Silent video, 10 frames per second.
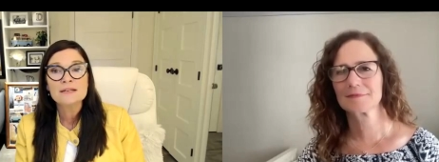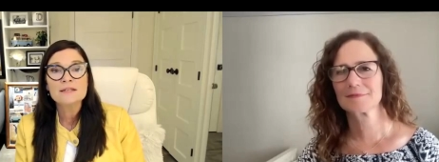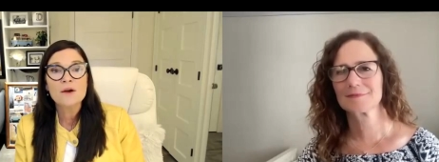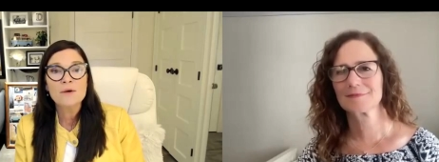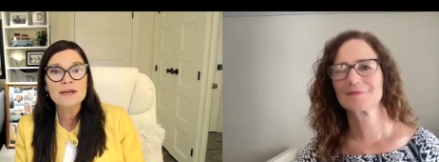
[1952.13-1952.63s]

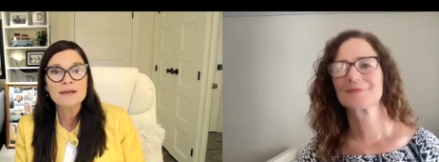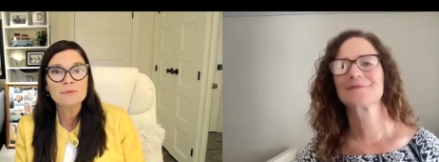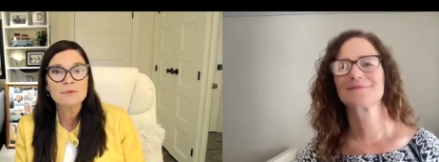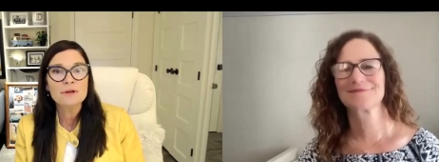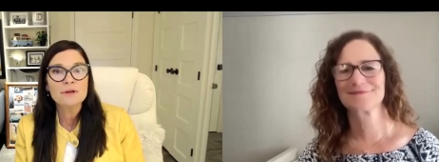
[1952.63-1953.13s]
Speaker 1: so it
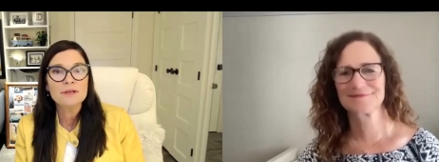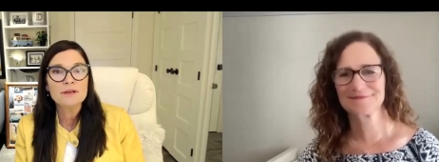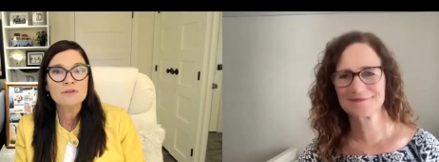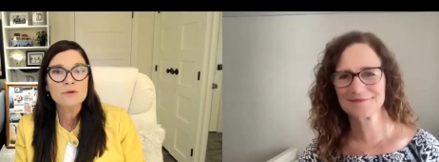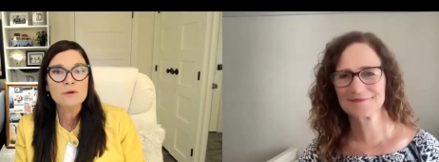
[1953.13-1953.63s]
will
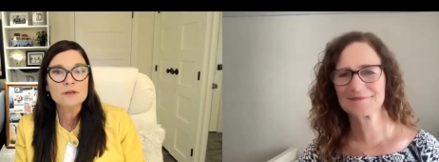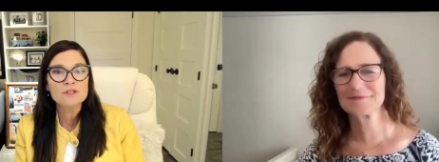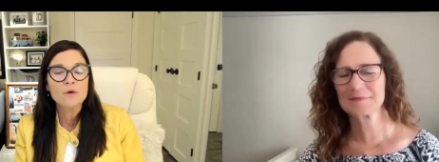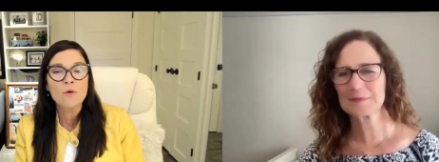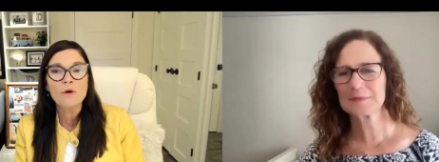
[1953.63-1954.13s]
give you a
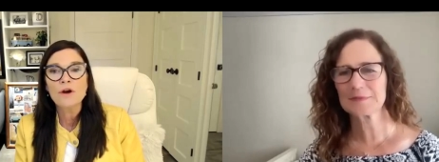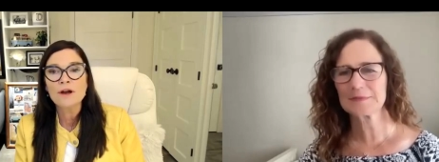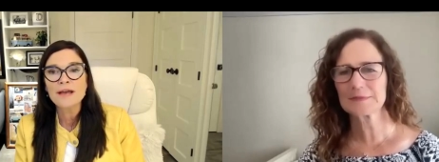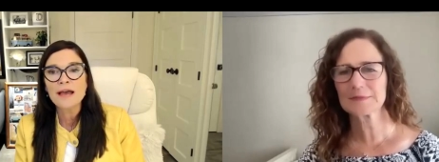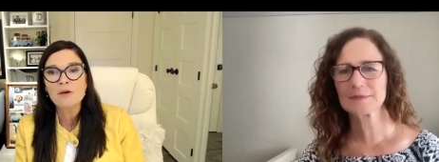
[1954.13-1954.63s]
score
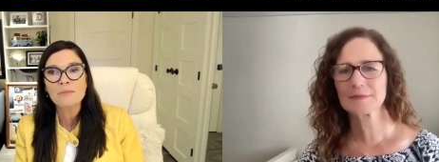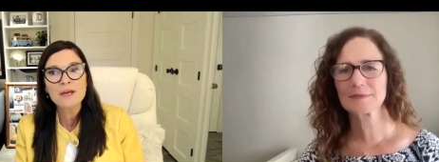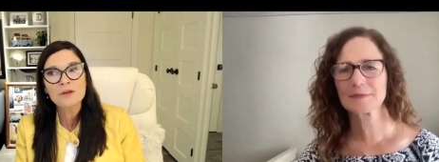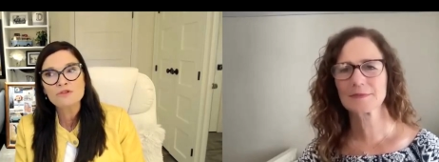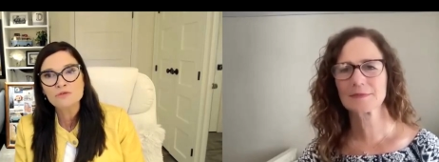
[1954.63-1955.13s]
on how
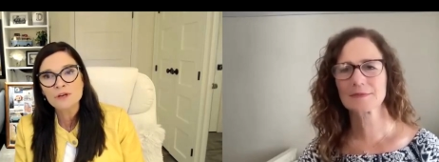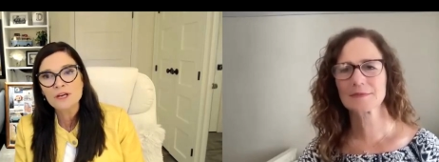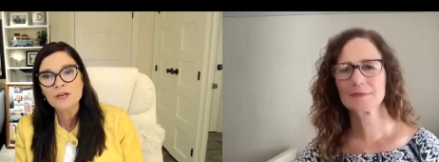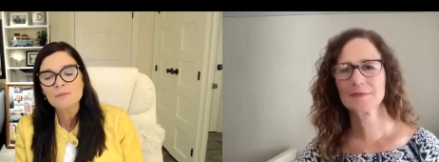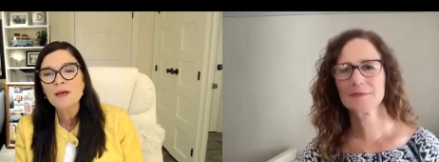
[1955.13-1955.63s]
big you
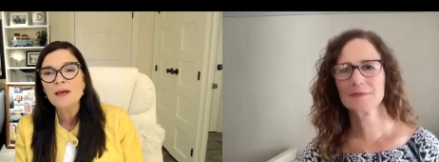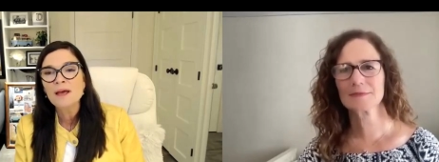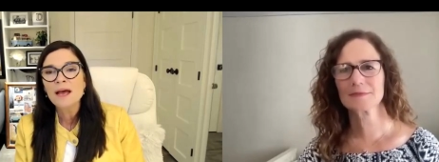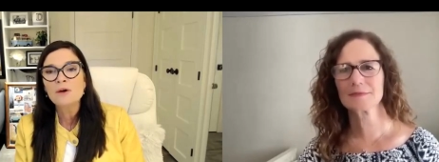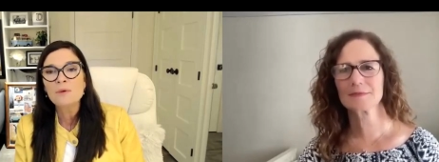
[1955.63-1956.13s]
dream
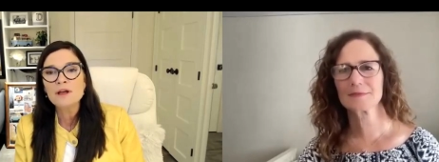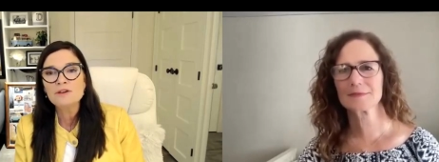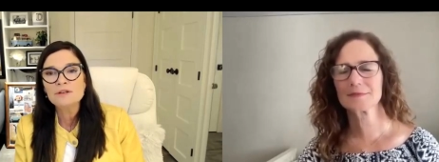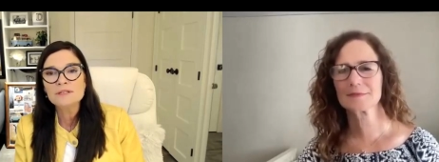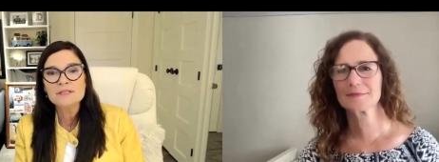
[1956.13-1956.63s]
how well you
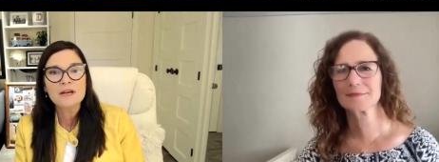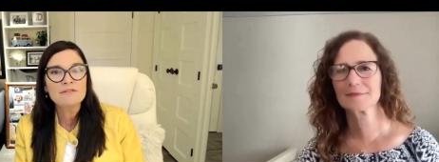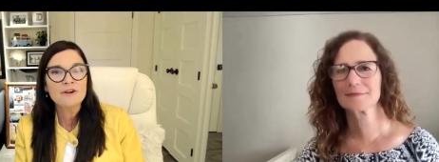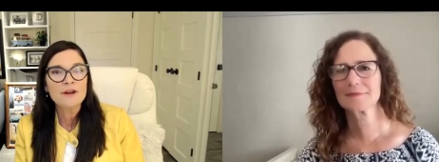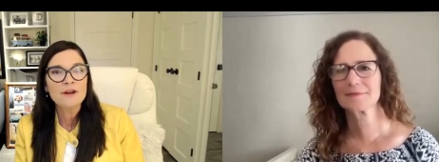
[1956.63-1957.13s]

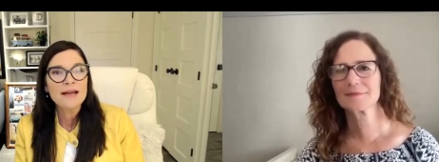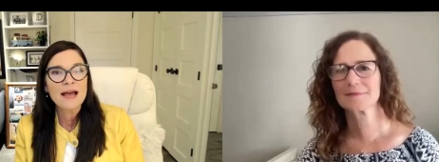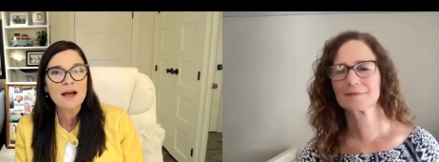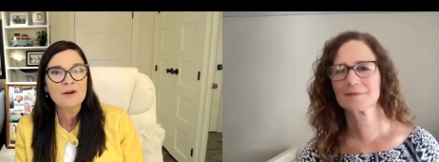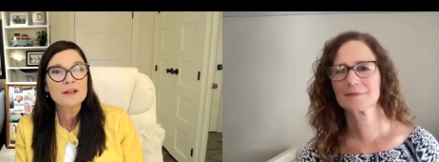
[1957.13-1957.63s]
discover and
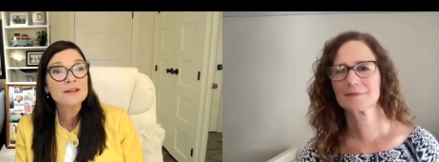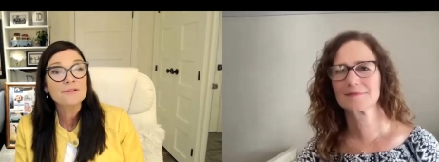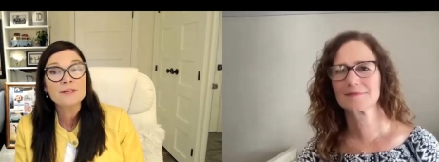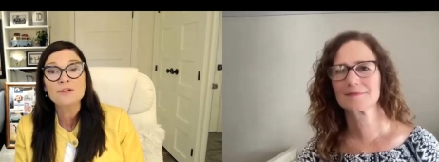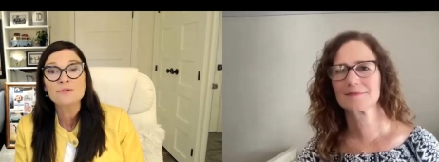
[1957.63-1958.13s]
how
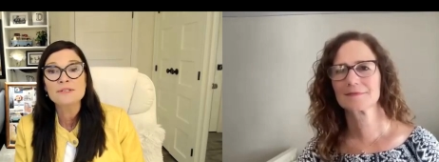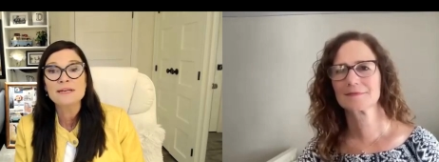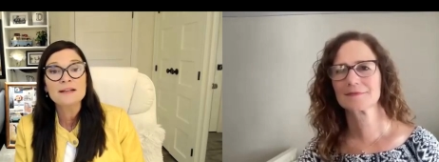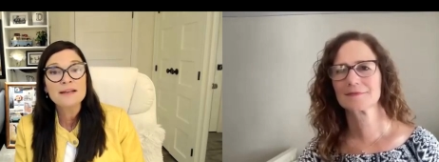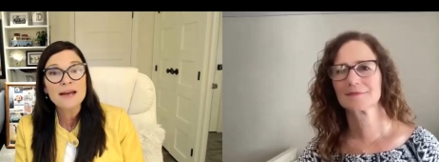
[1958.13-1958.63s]
clearly you
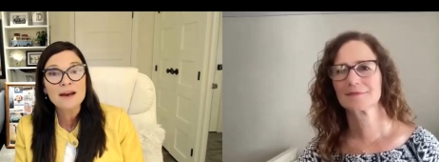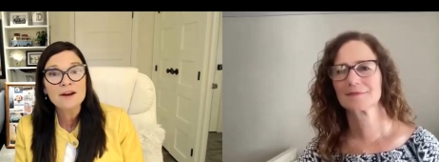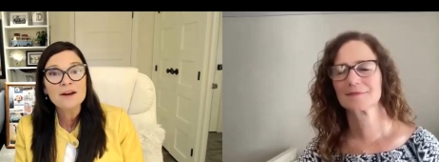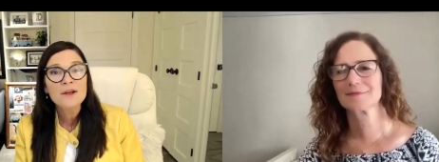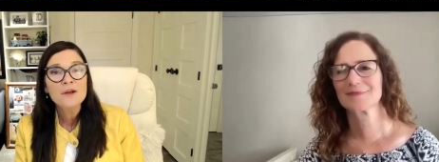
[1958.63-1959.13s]

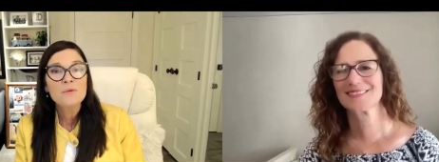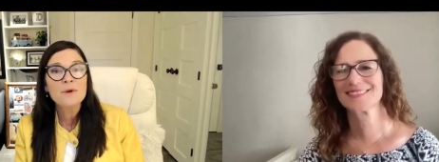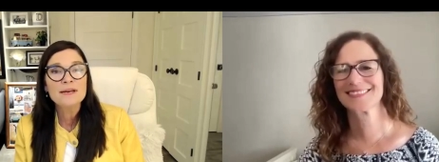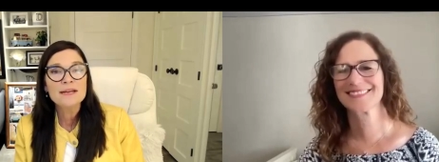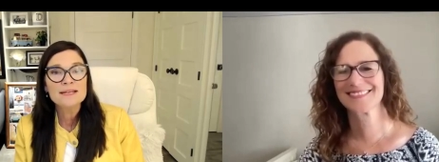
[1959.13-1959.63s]
declare
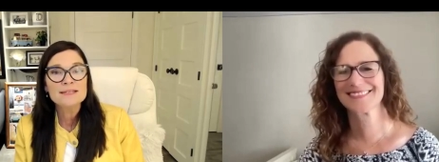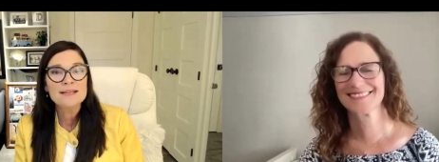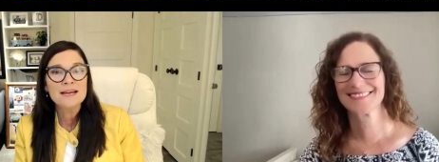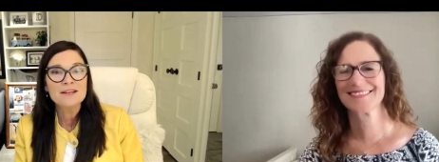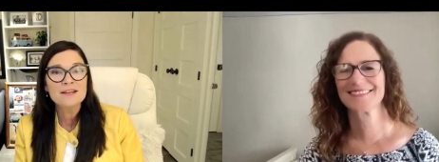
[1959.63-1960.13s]
what it is
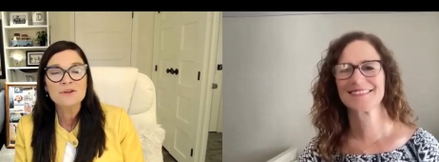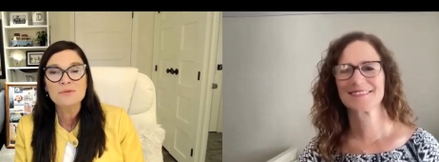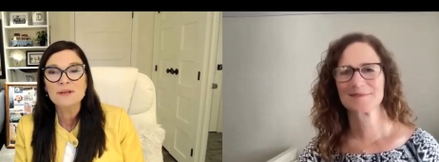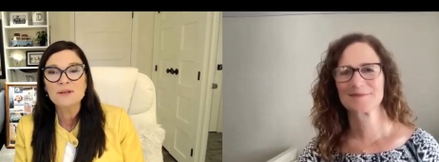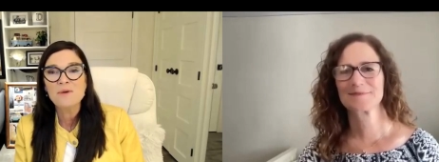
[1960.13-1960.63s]
that you
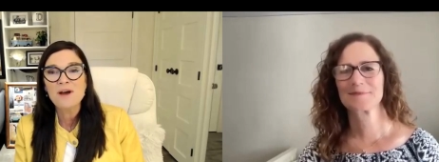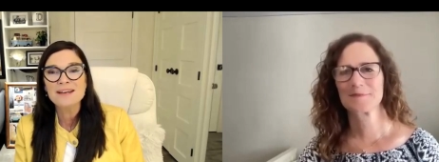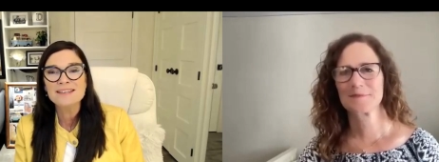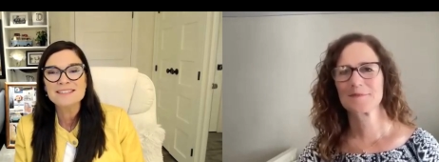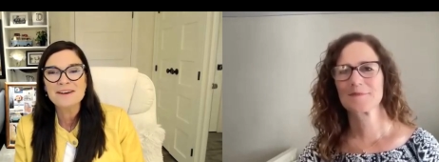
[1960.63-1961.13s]
really want
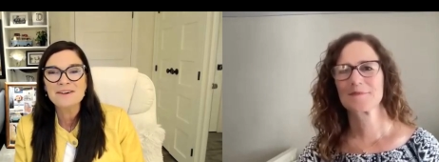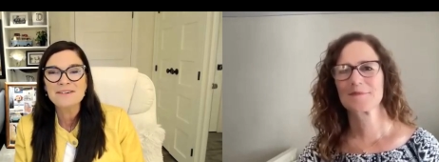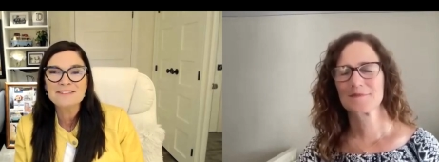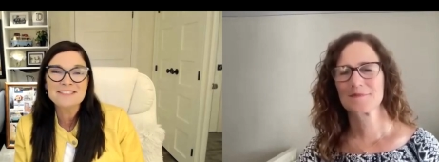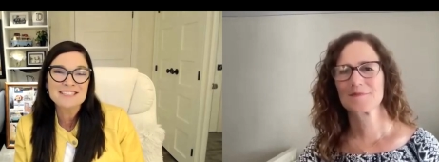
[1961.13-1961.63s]

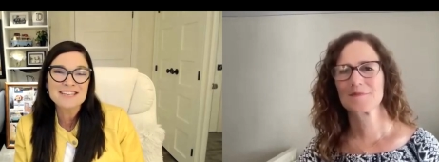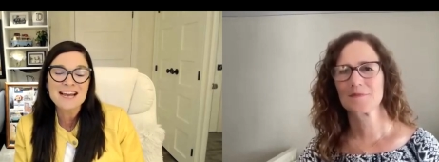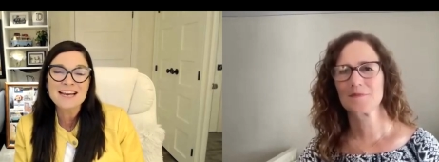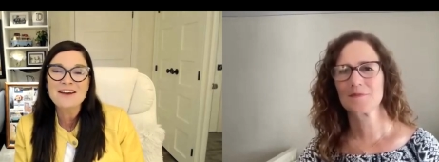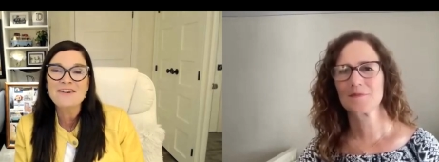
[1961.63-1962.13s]
so just
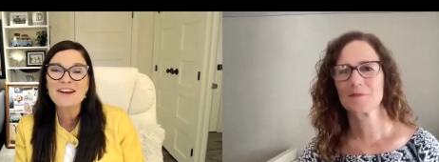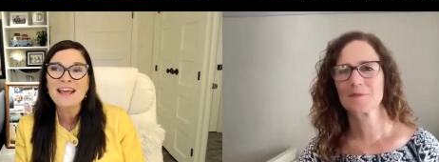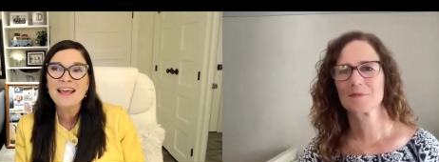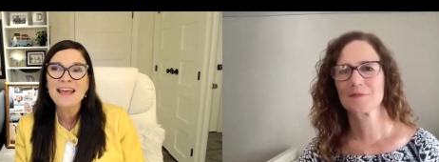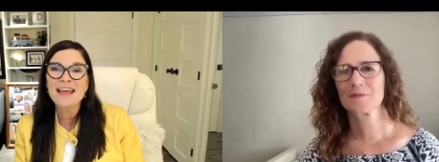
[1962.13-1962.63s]
check it out
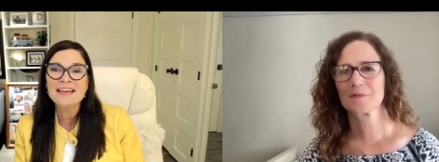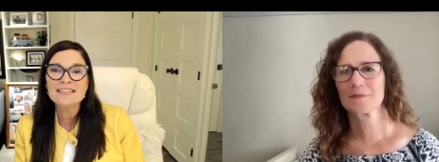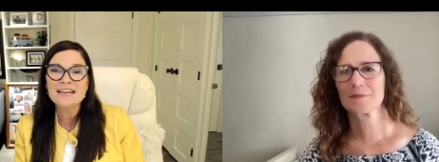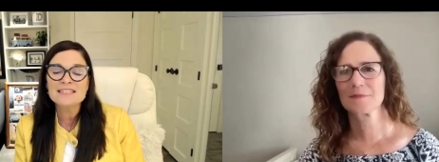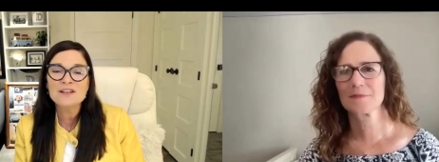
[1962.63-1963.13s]
and
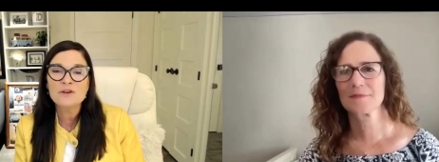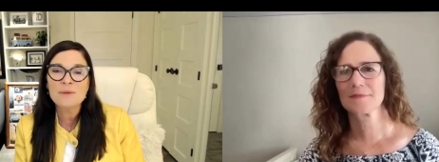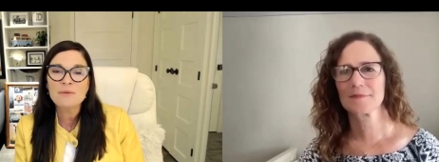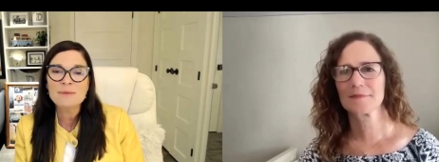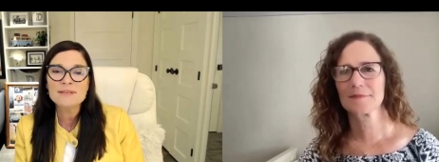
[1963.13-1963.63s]
uh, so
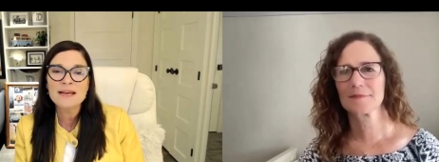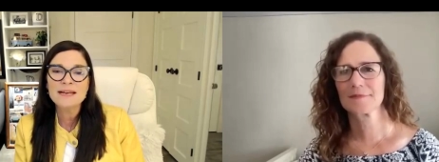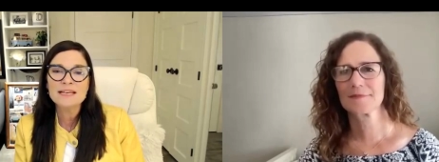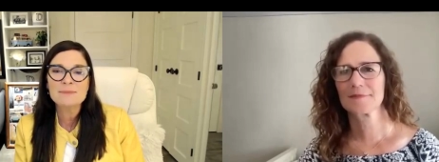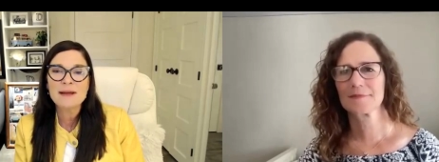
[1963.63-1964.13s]
my website
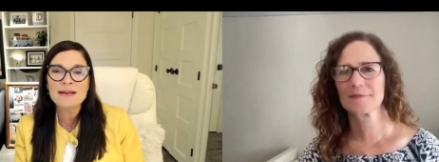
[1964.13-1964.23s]
is my